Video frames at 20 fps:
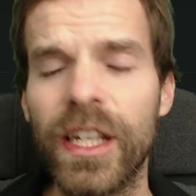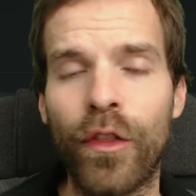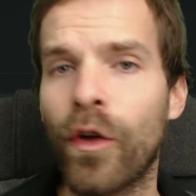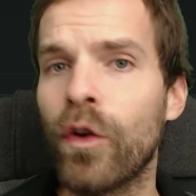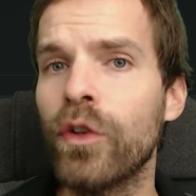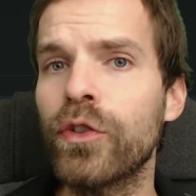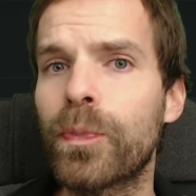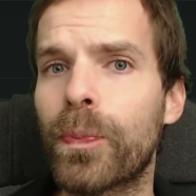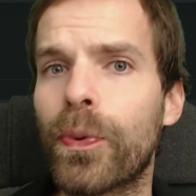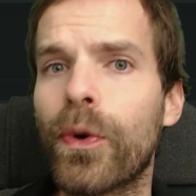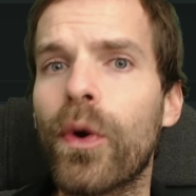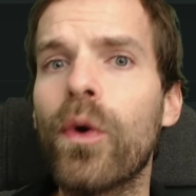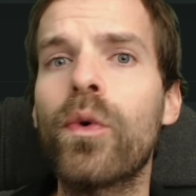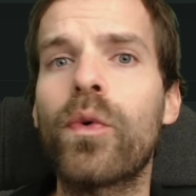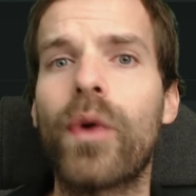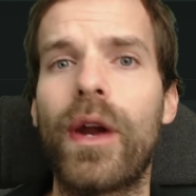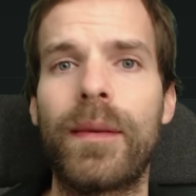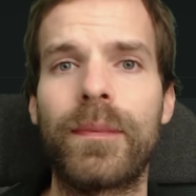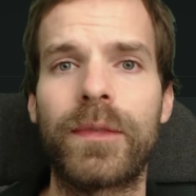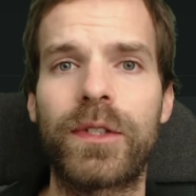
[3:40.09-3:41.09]
Those
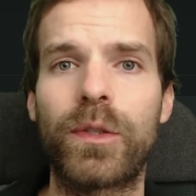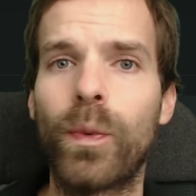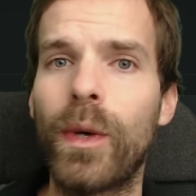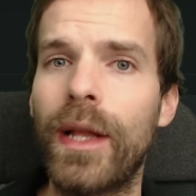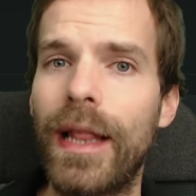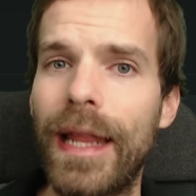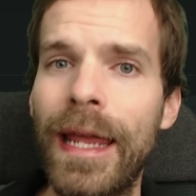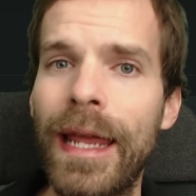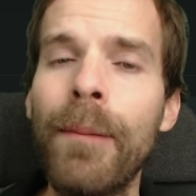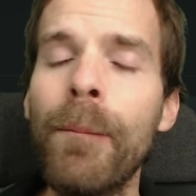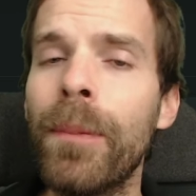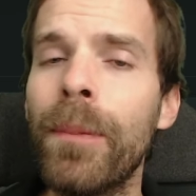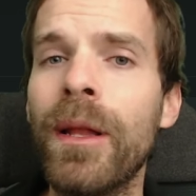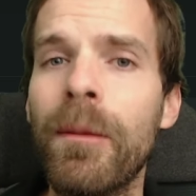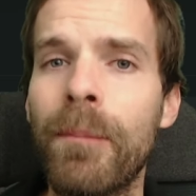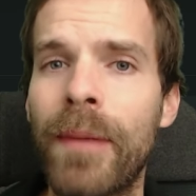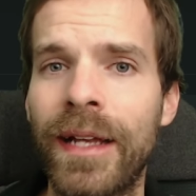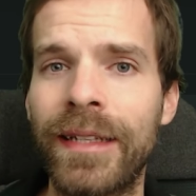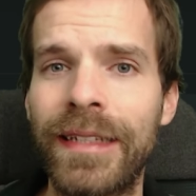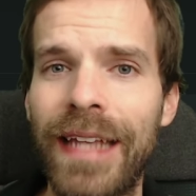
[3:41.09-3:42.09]
programs will
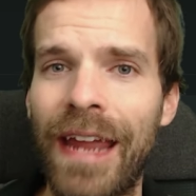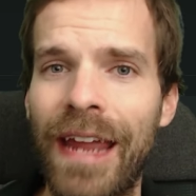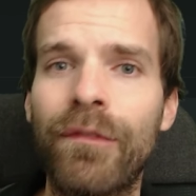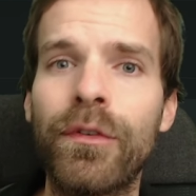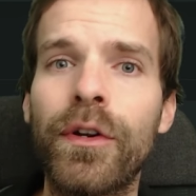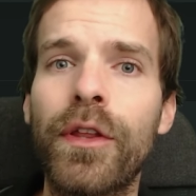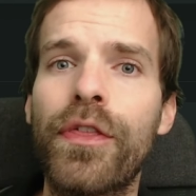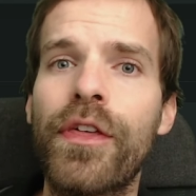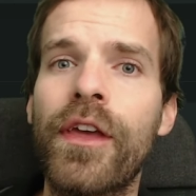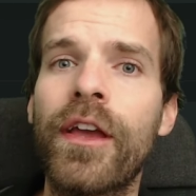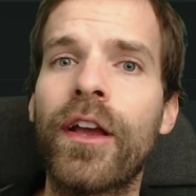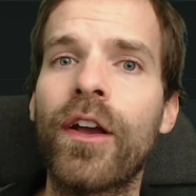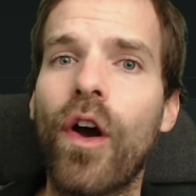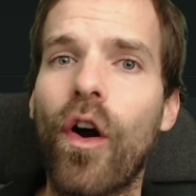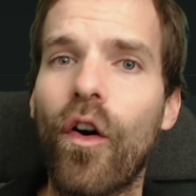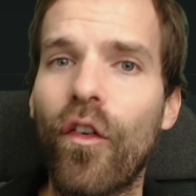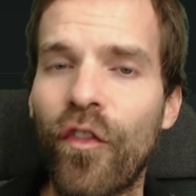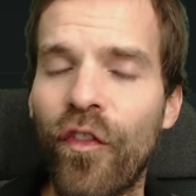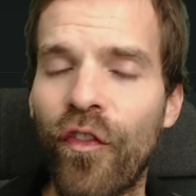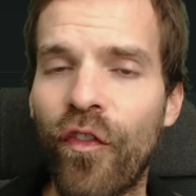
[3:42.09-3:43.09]
implement everything
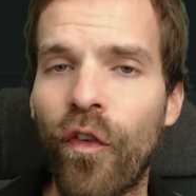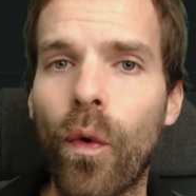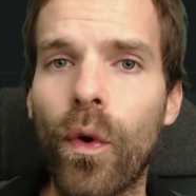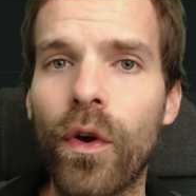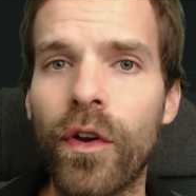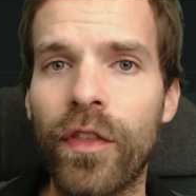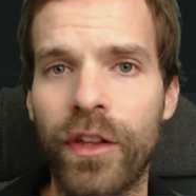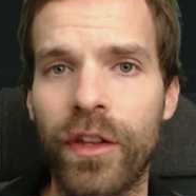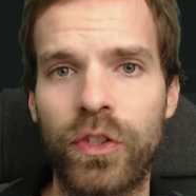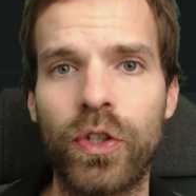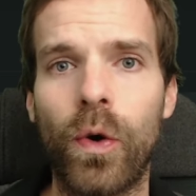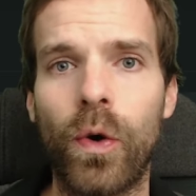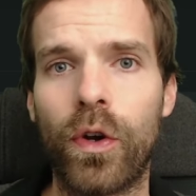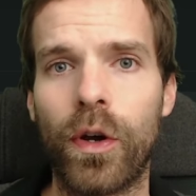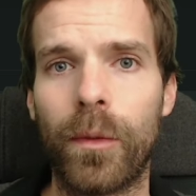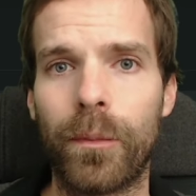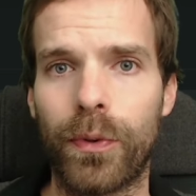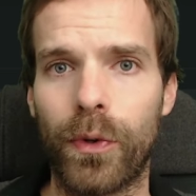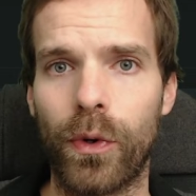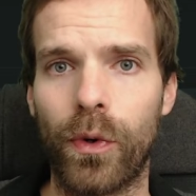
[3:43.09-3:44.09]
for the
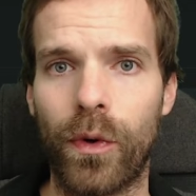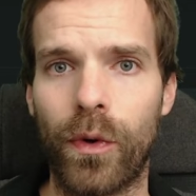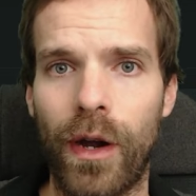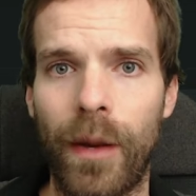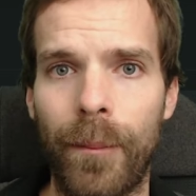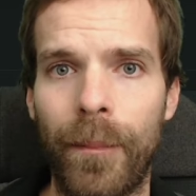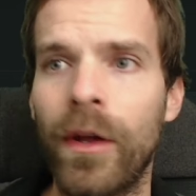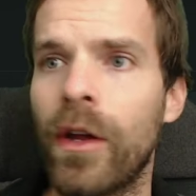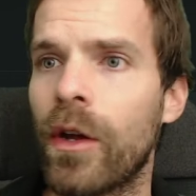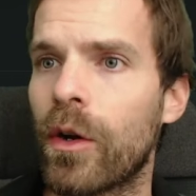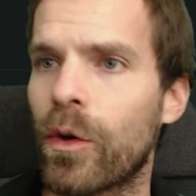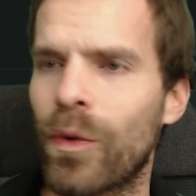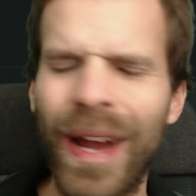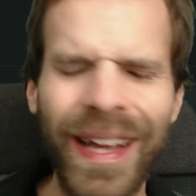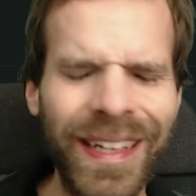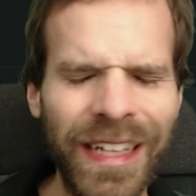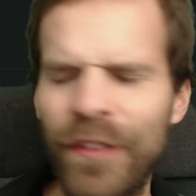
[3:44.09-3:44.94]
token program, right?